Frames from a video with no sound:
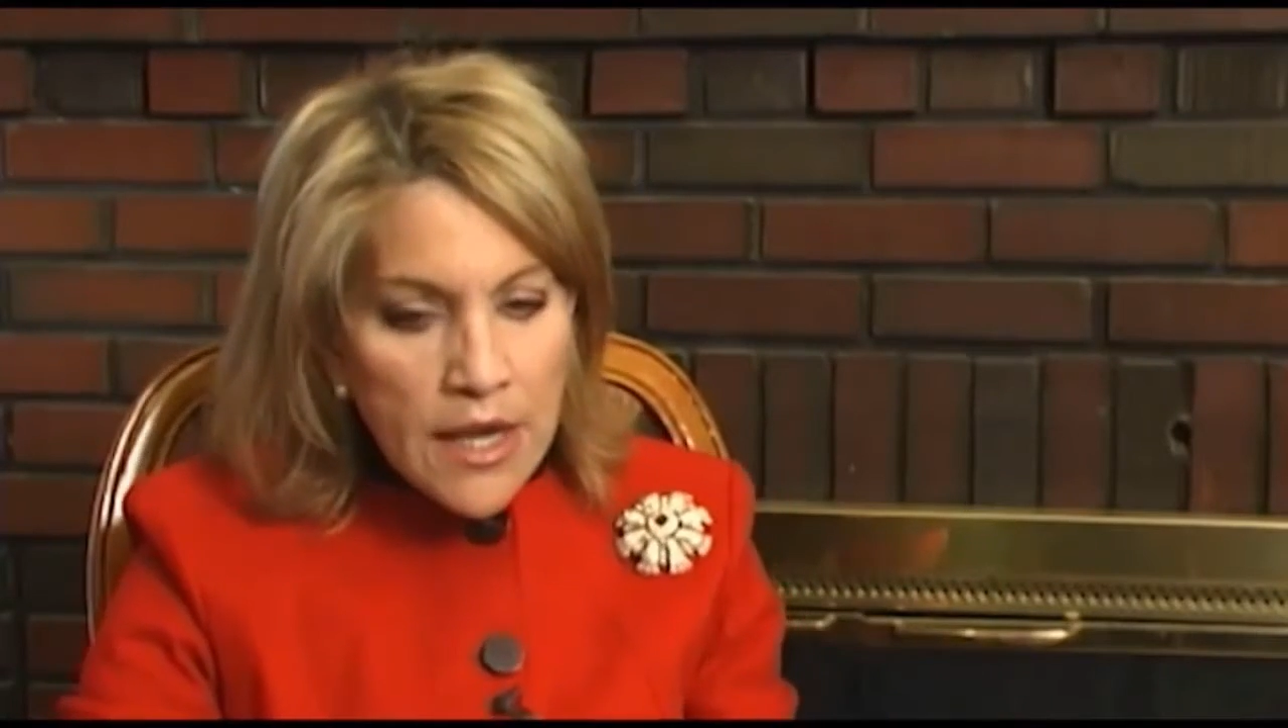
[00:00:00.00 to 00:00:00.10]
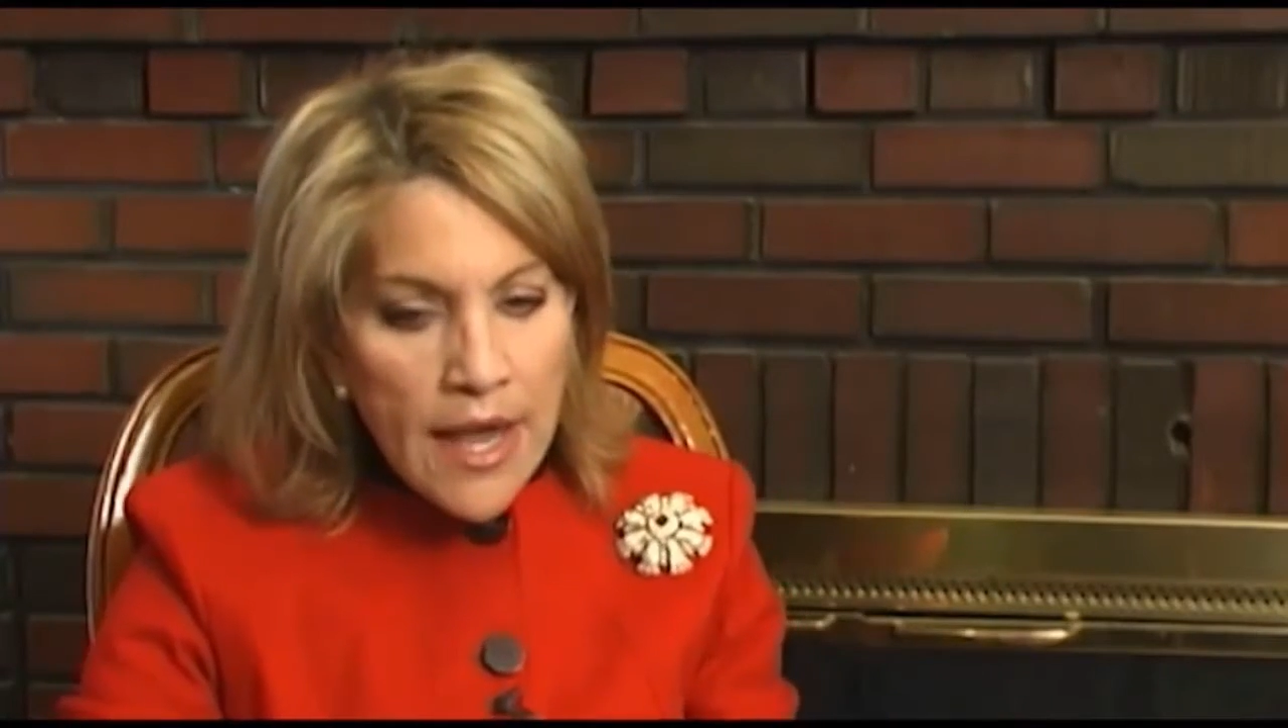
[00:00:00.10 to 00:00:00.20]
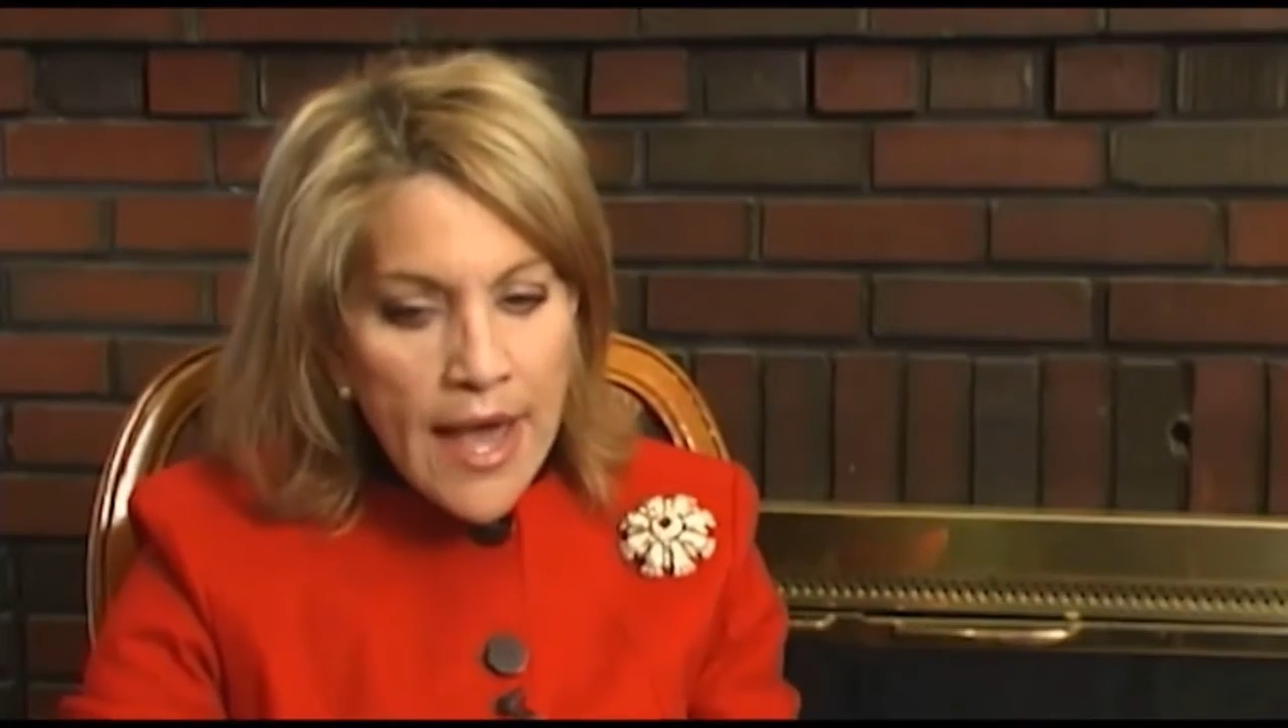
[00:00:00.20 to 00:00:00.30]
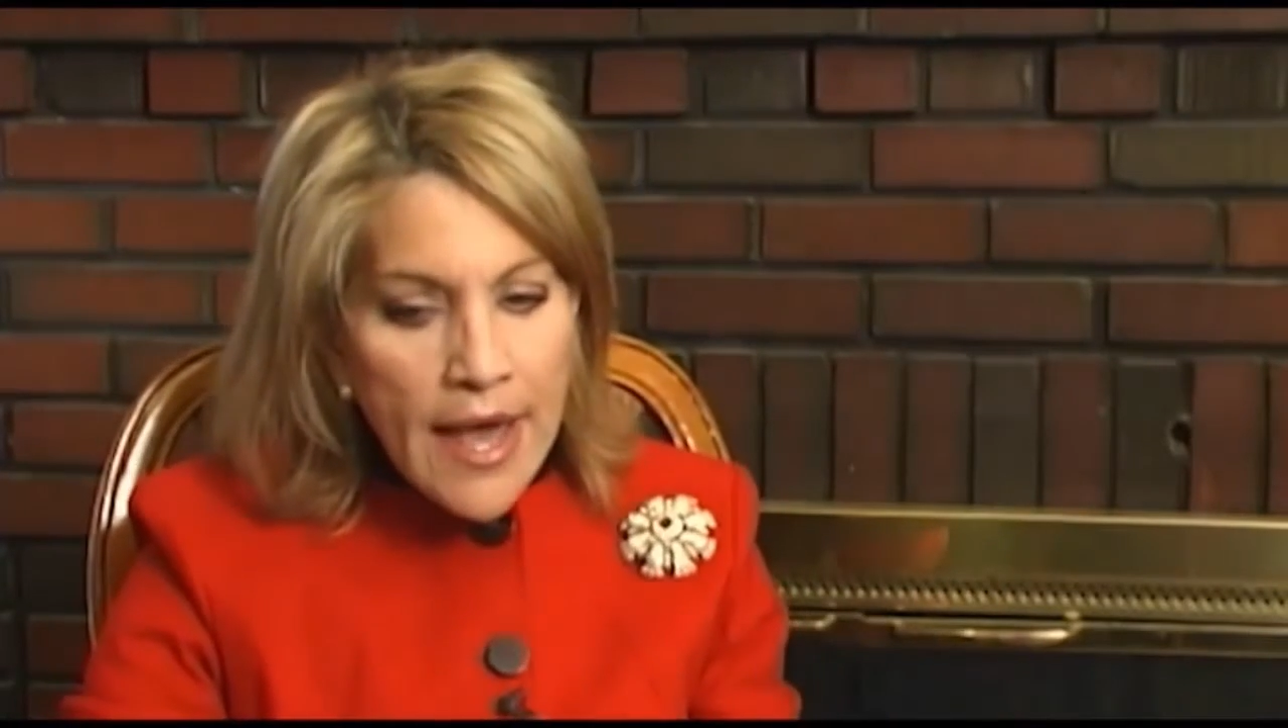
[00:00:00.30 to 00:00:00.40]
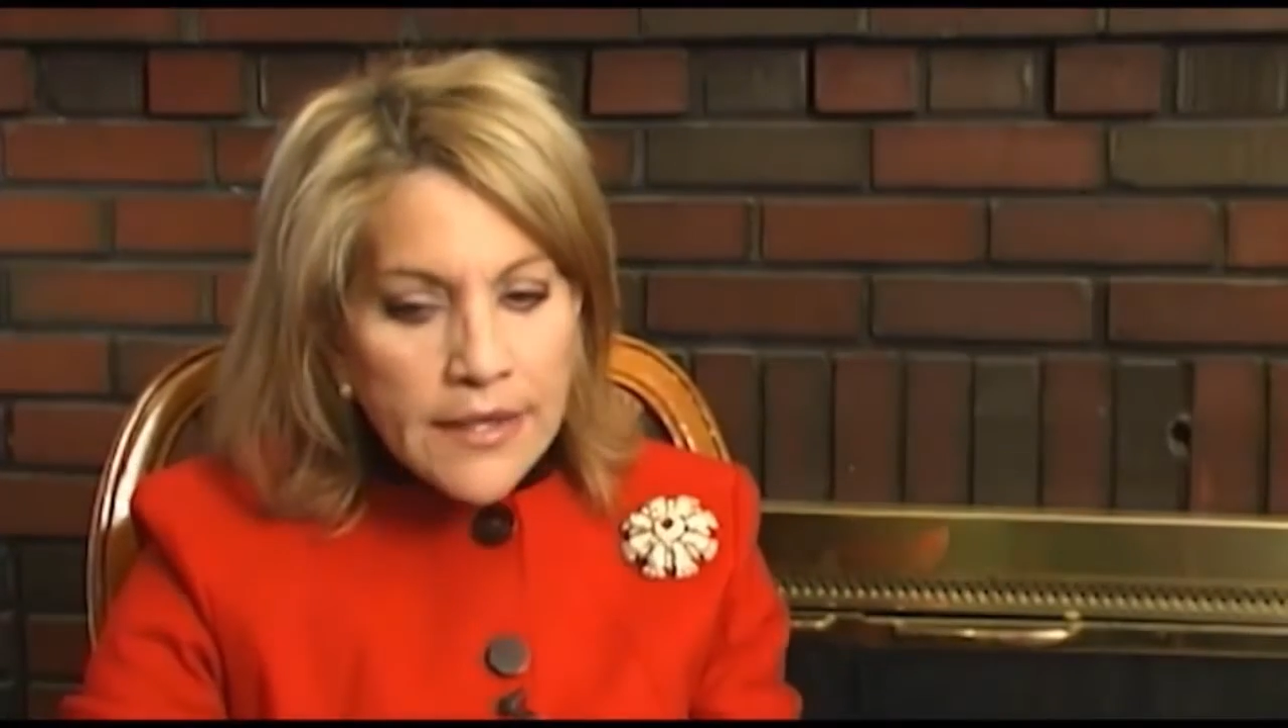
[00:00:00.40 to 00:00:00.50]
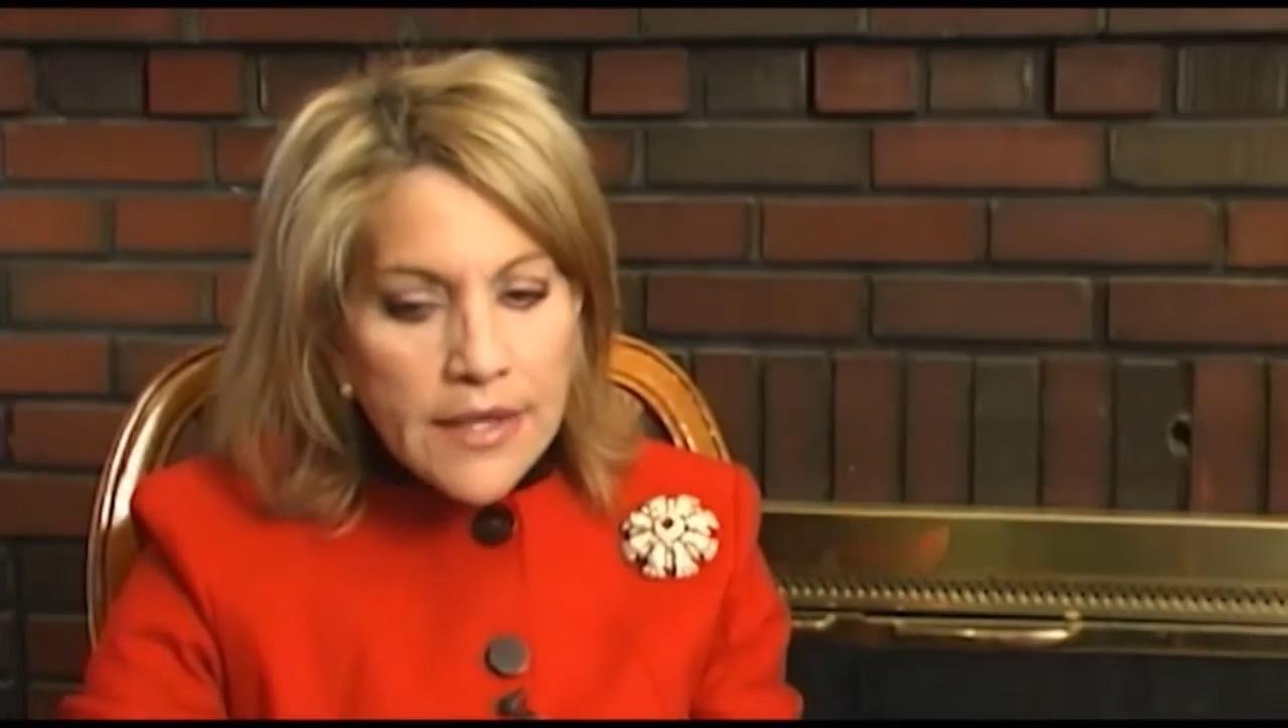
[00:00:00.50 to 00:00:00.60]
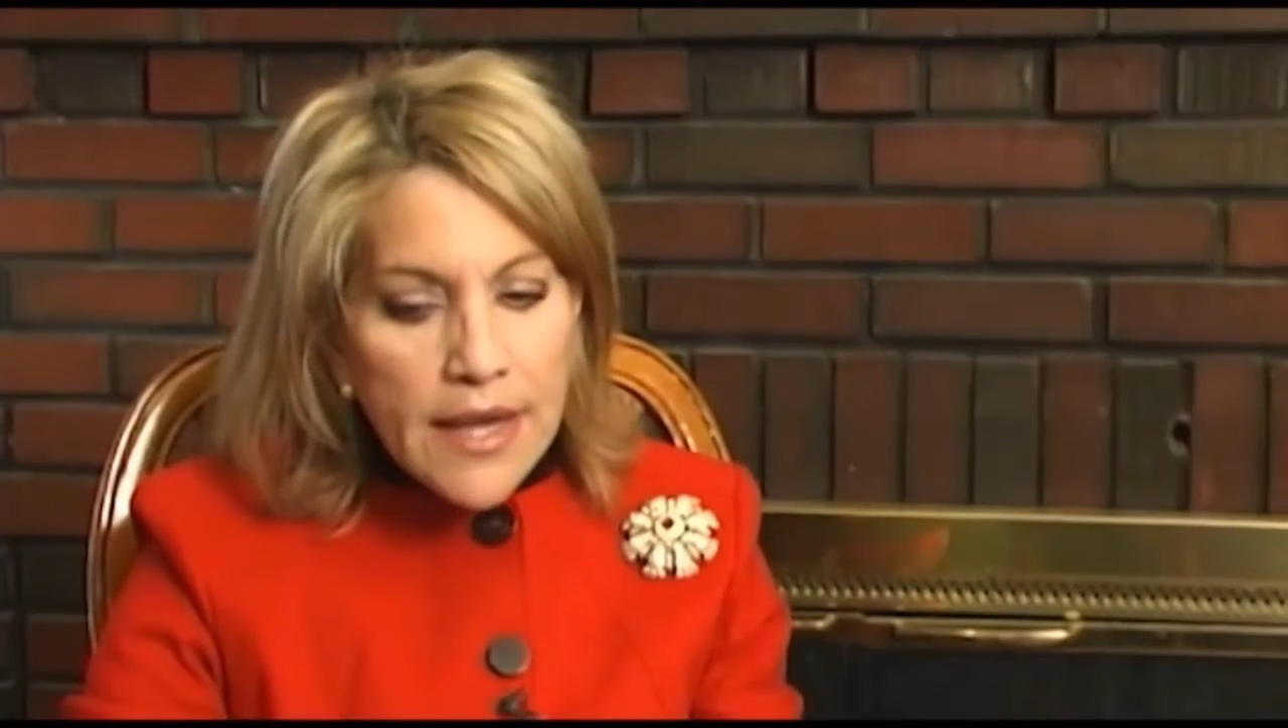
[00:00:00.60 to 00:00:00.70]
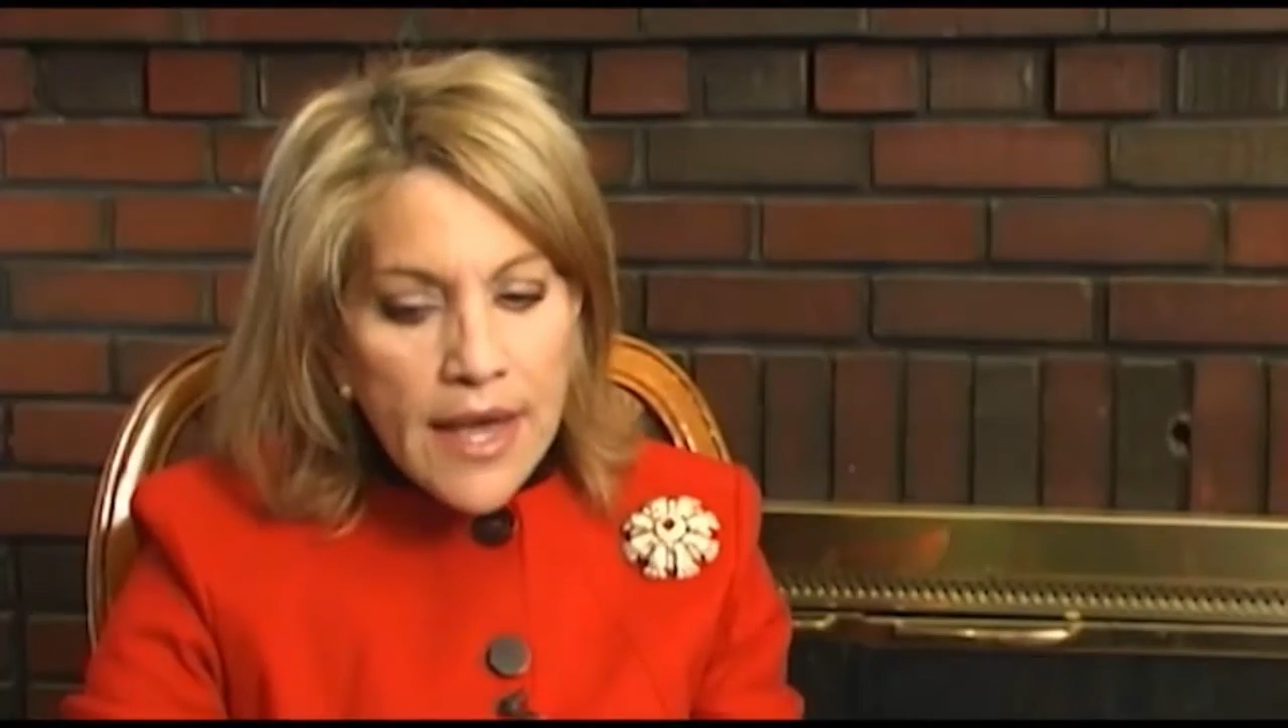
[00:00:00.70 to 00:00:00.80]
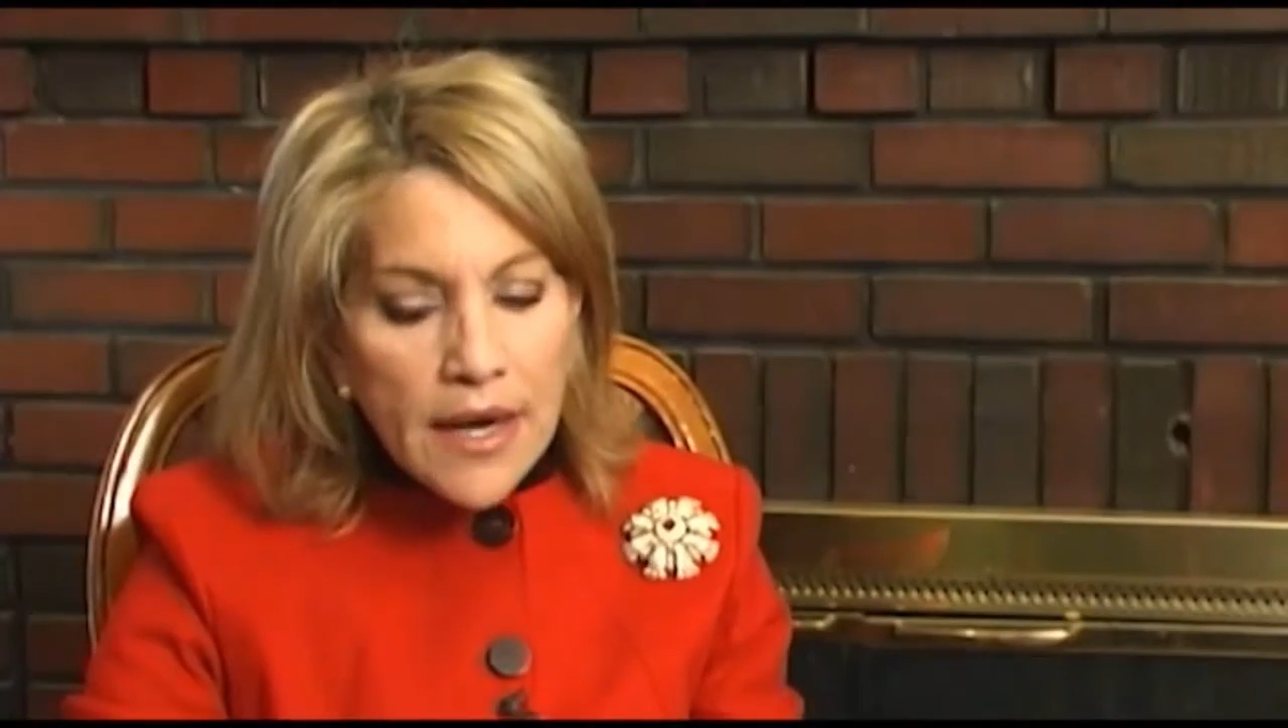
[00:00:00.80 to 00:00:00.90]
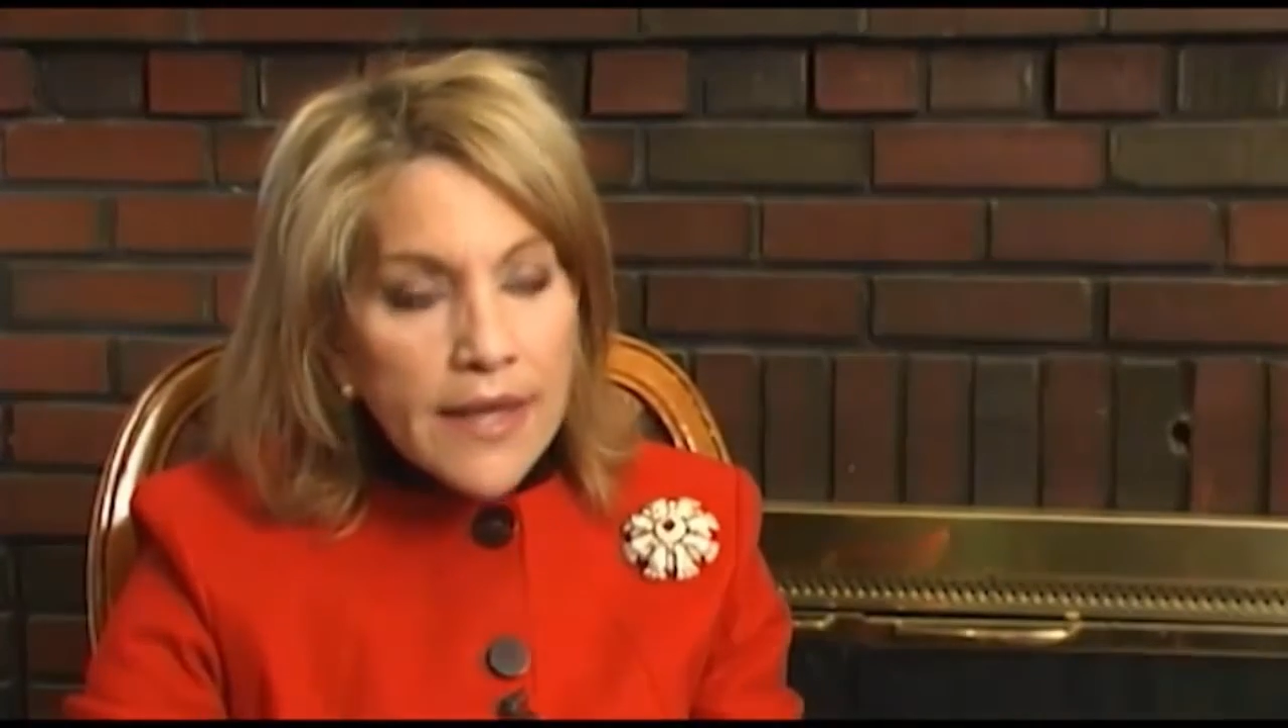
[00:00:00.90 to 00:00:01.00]
And
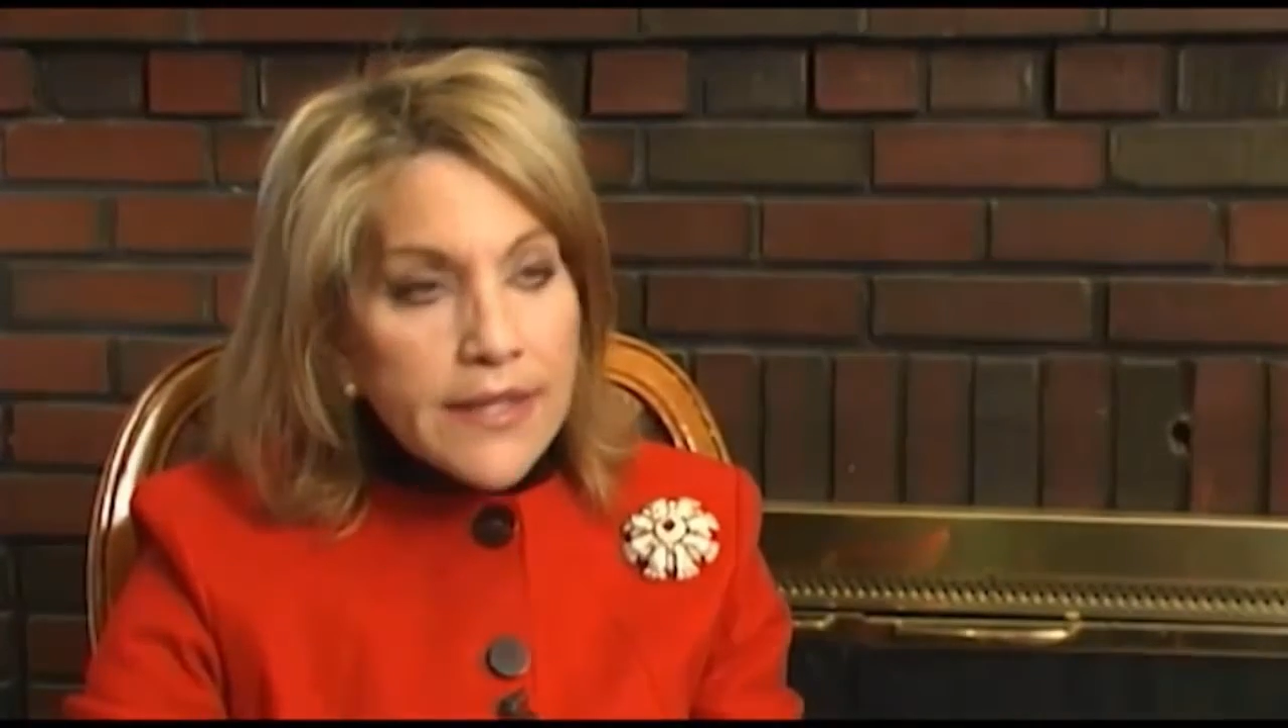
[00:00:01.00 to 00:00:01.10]
I